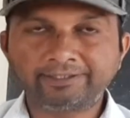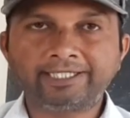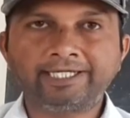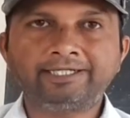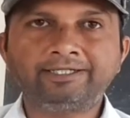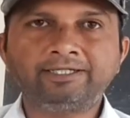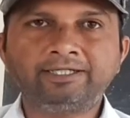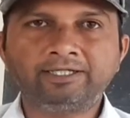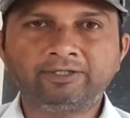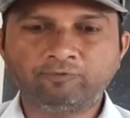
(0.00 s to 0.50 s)

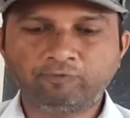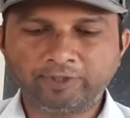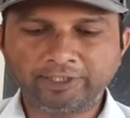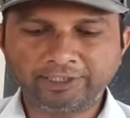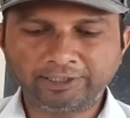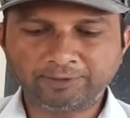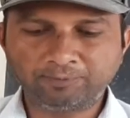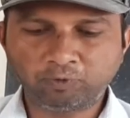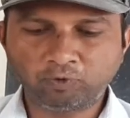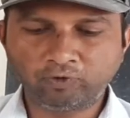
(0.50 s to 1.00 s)
Then
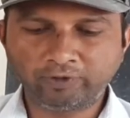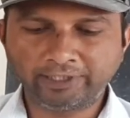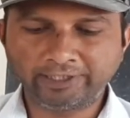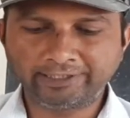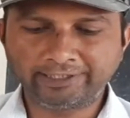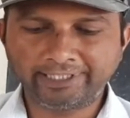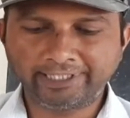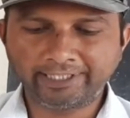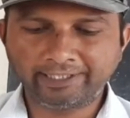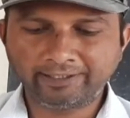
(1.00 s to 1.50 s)
one spoon
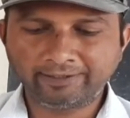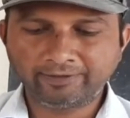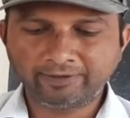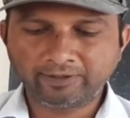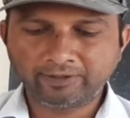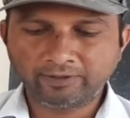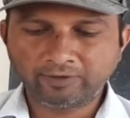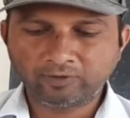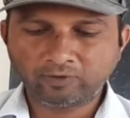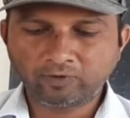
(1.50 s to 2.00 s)
is
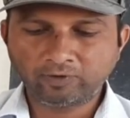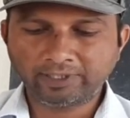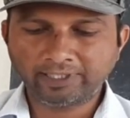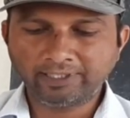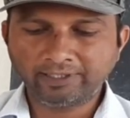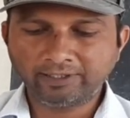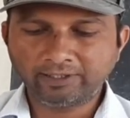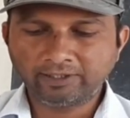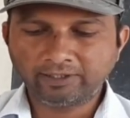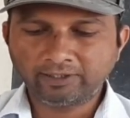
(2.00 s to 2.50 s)
there,
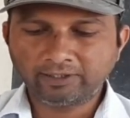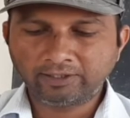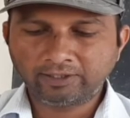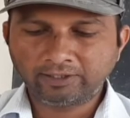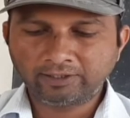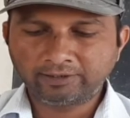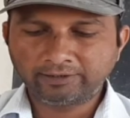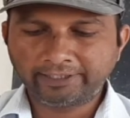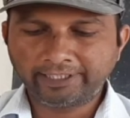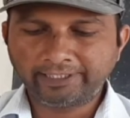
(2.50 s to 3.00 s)
okay.
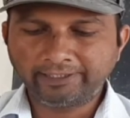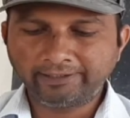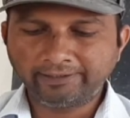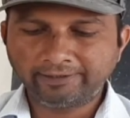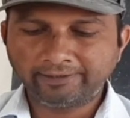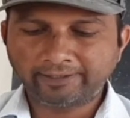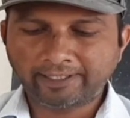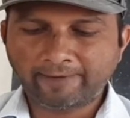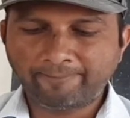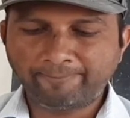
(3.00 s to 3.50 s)

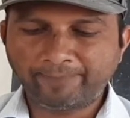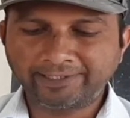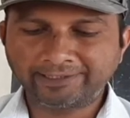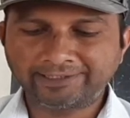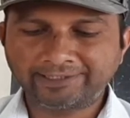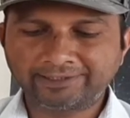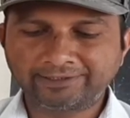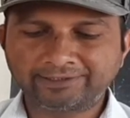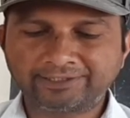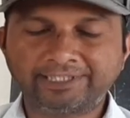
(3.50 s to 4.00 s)
Then
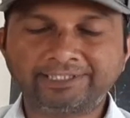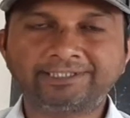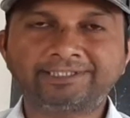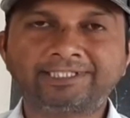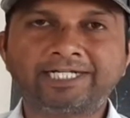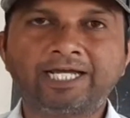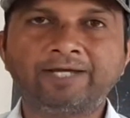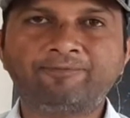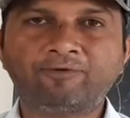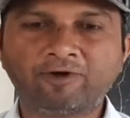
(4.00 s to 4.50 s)
compass. Such
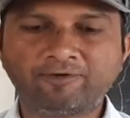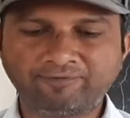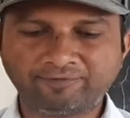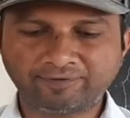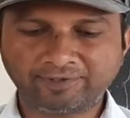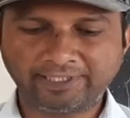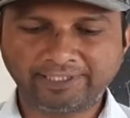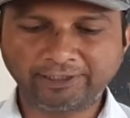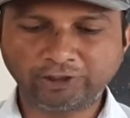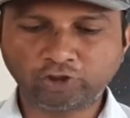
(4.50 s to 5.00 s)
type
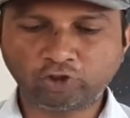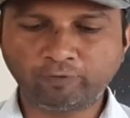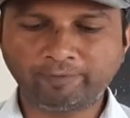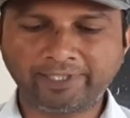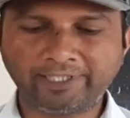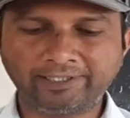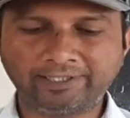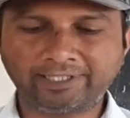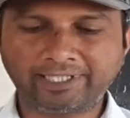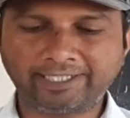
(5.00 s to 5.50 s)
of
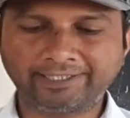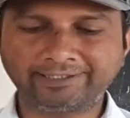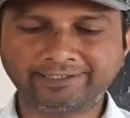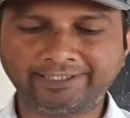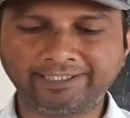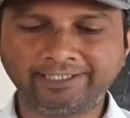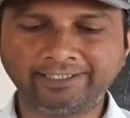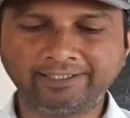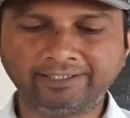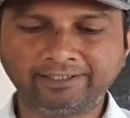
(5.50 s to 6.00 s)
instrument are
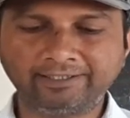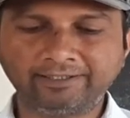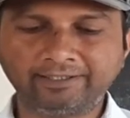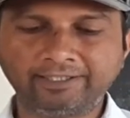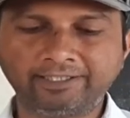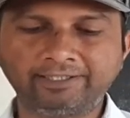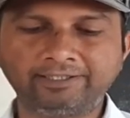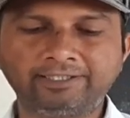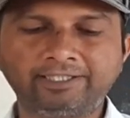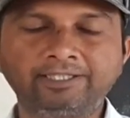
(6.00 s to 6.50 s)

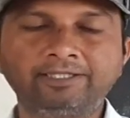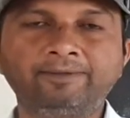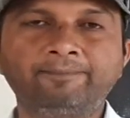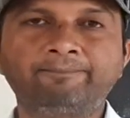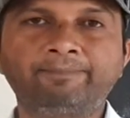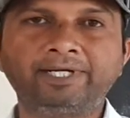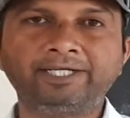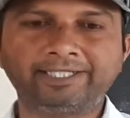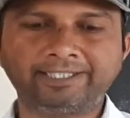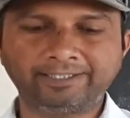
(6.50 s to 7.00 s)
seen in the
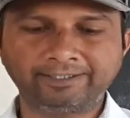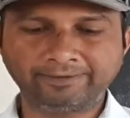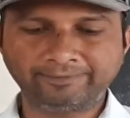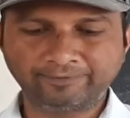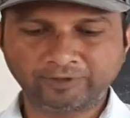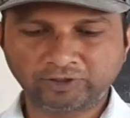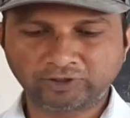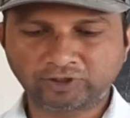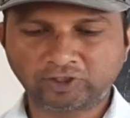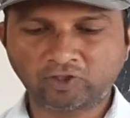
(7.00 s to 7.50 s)

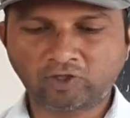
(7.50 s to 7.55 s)
bucket.